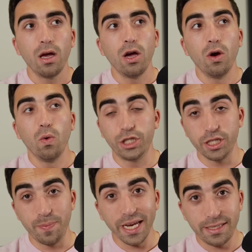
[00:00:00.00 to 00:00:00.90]
which is
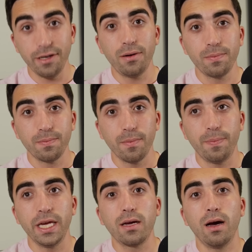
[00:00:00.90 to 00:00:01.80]
a big deal
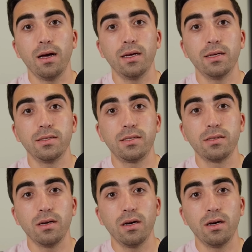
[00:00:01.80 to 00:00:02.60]
because